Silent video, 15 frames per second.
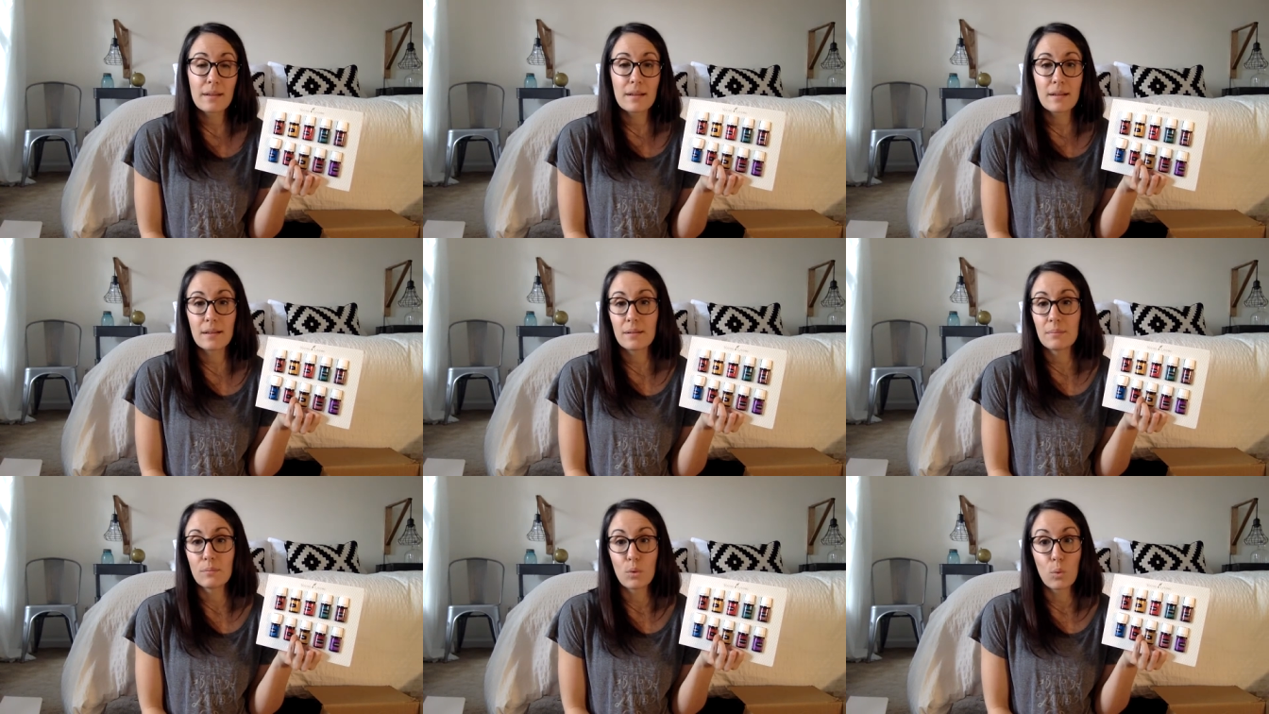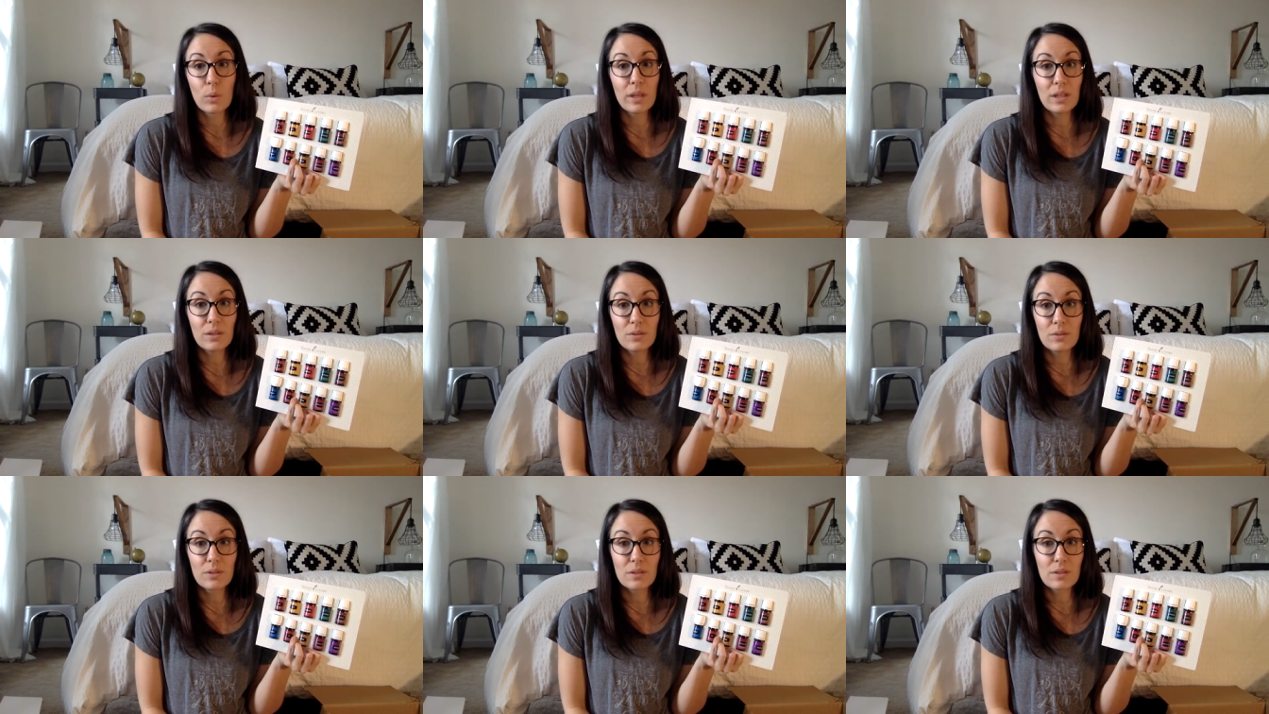Um, we
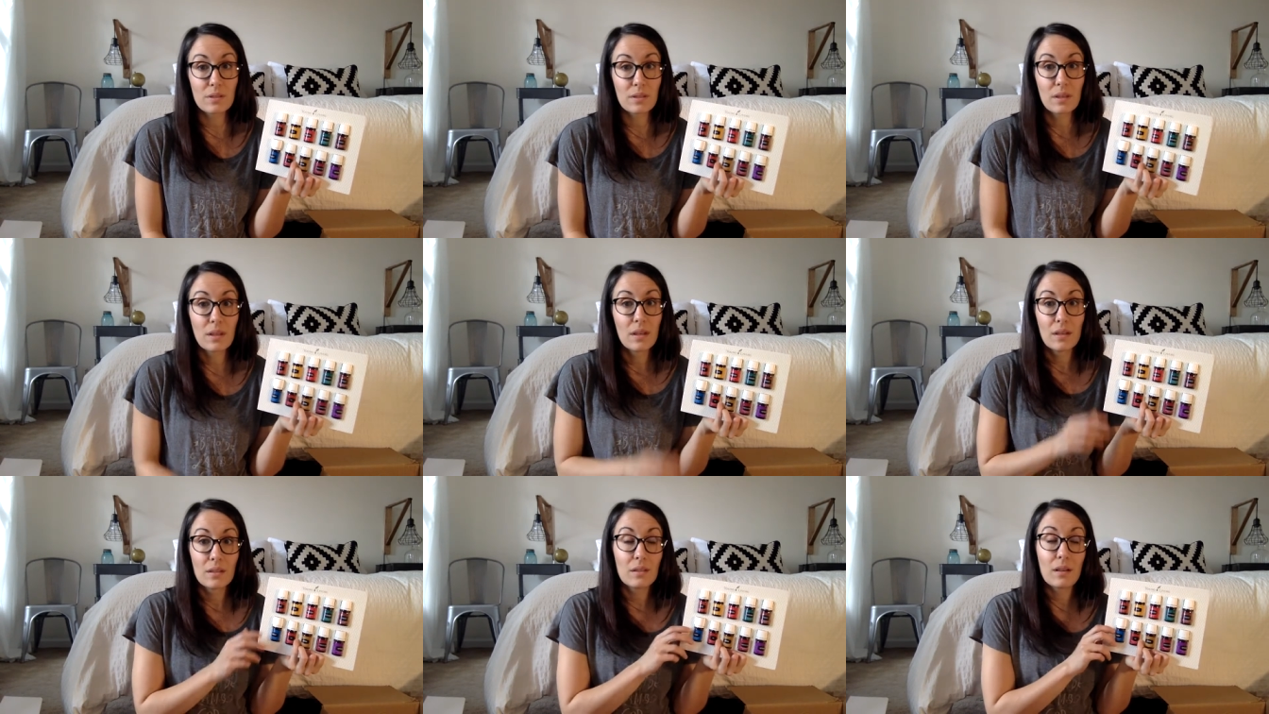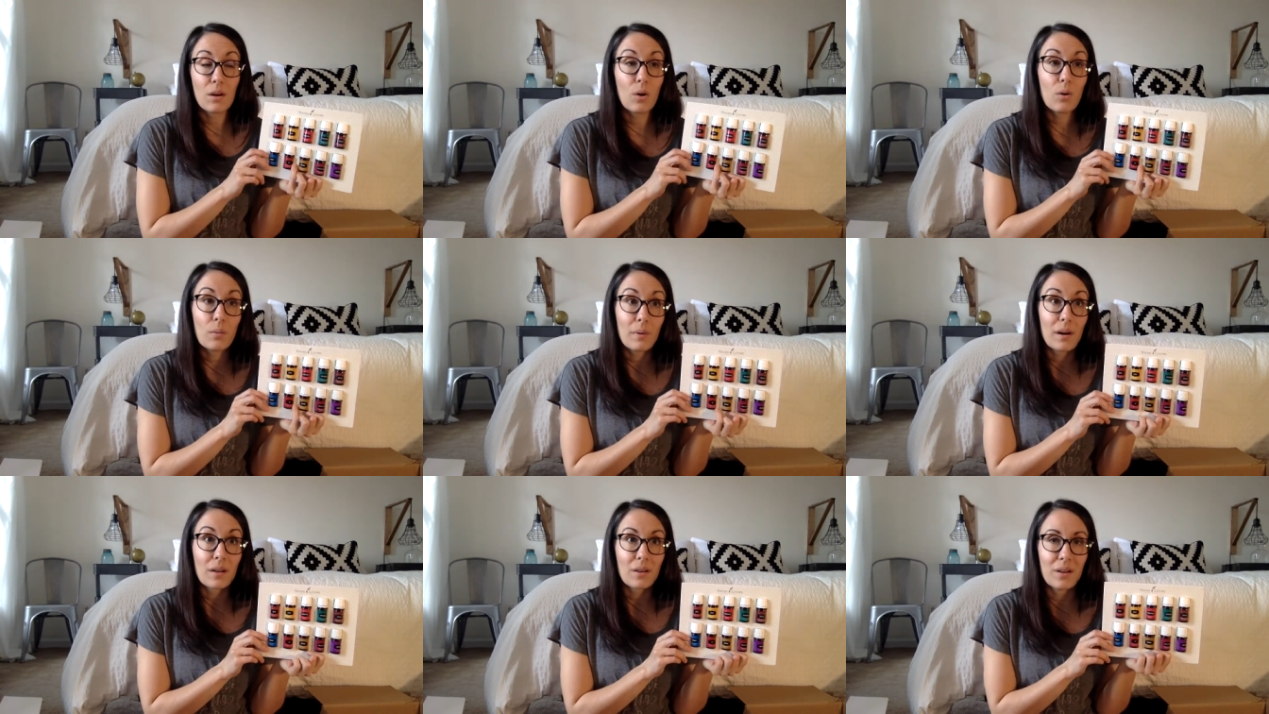use a whole
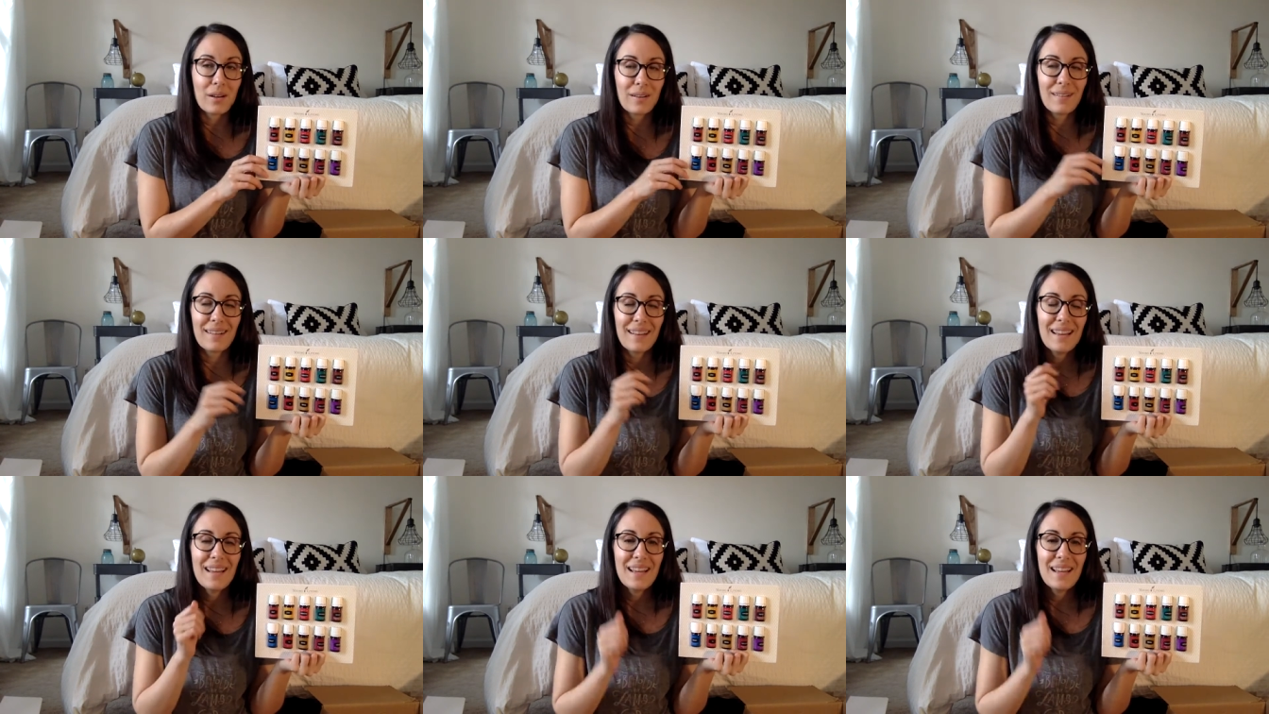bottle